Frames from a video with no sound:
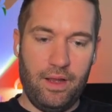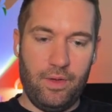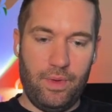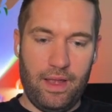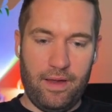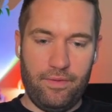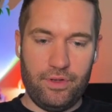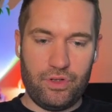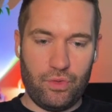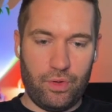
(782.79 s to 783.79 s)
We have the
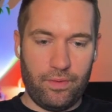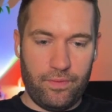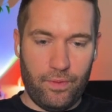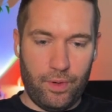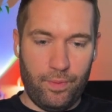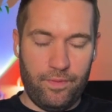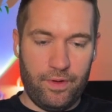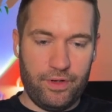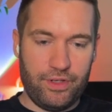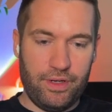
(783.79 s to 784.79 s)
short form
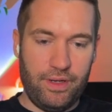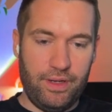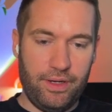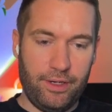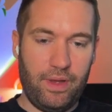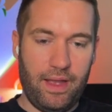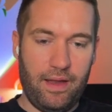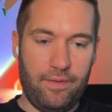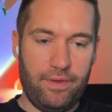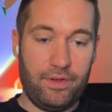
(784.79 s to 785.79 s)
version here. We
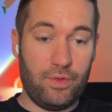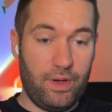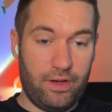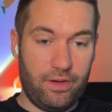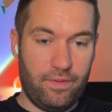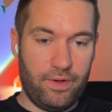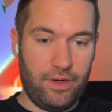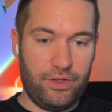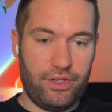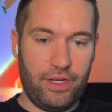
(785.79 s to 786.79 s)
have the Twitter
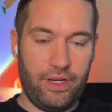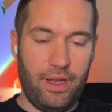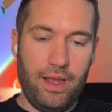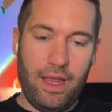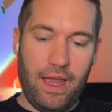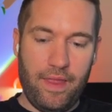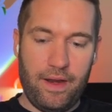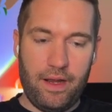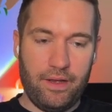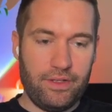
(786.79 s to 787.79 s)
version. And then
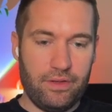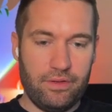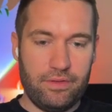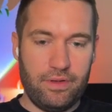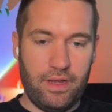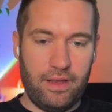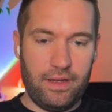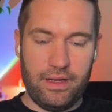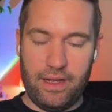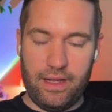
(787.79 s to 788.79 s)
I think
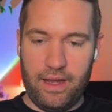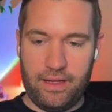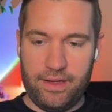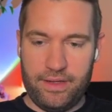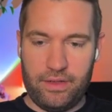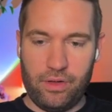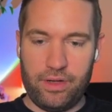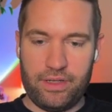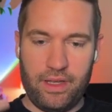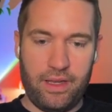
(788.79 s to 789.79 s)
yeah, I guess I told
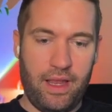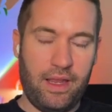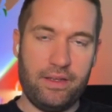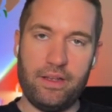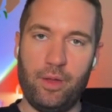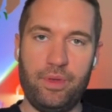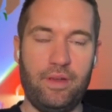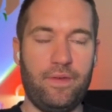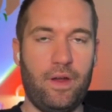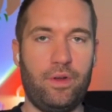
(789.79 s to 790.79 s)
it to like, hey, tell me
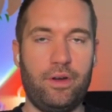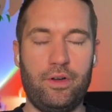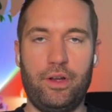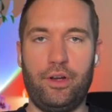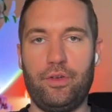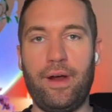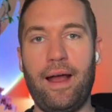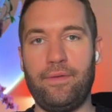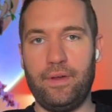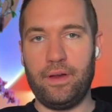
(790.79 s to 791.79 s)
if I wanted to create a
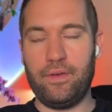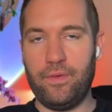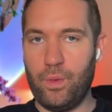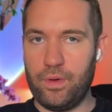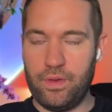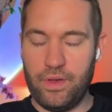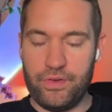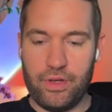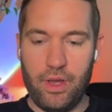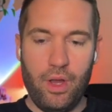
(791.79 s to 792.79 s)
graphic for
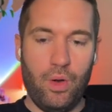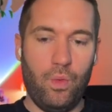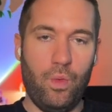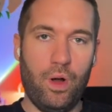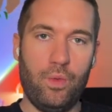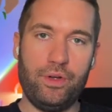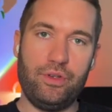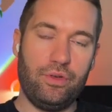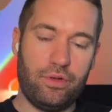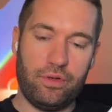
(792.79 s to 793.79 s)
this, what would
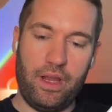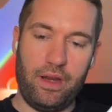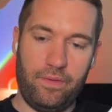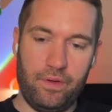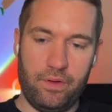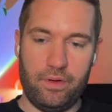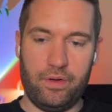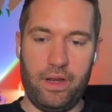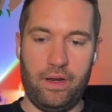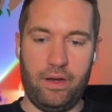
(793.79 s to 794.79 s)
you create if you could
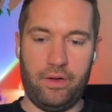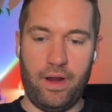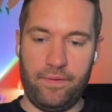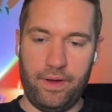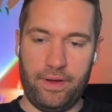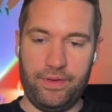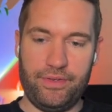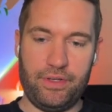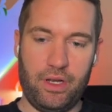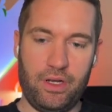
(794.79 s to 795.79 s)
create any graphic? And
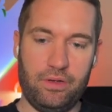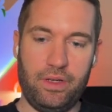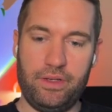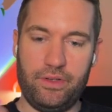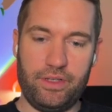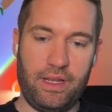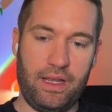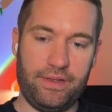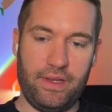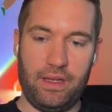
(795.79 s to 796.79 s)
so it just
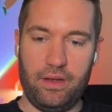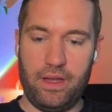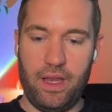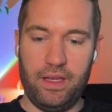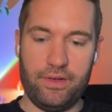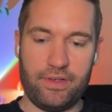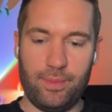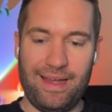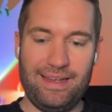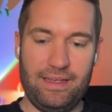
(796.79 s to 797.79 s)
has like, okay, here's
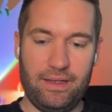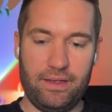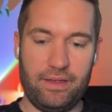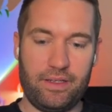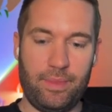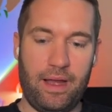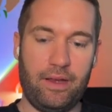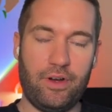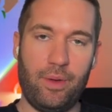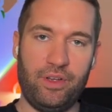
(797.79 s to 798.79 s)
some ideas, some
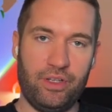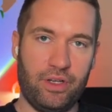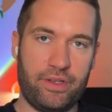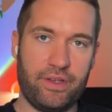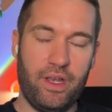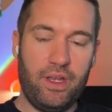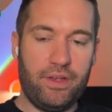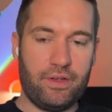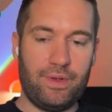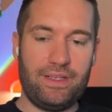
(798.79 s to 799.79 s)
eye-grabbing hooks.
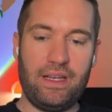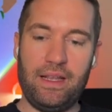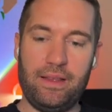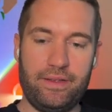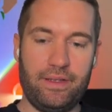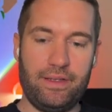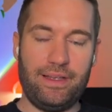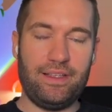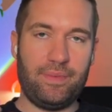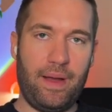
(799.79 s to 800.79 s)
So once again, this is
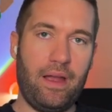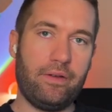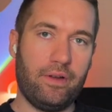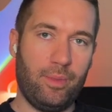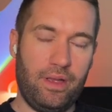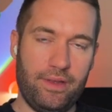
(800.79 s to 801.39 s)
inspiring me.